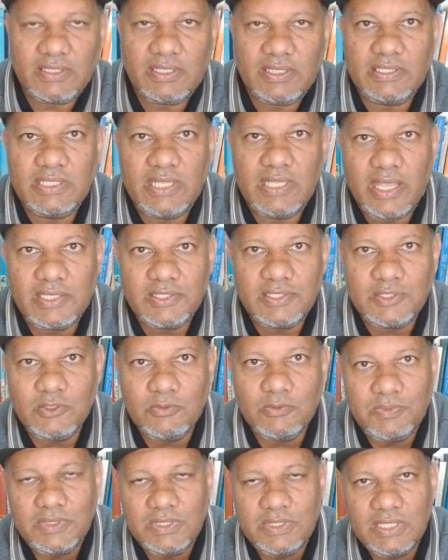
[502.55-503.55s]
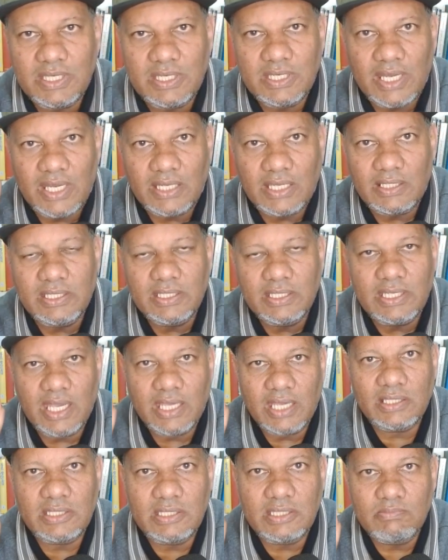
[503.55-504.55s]
that there has to be a rightly
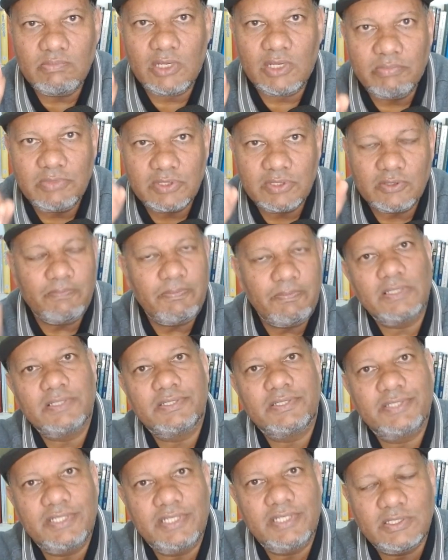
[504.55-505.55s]
guided imam is compulsory.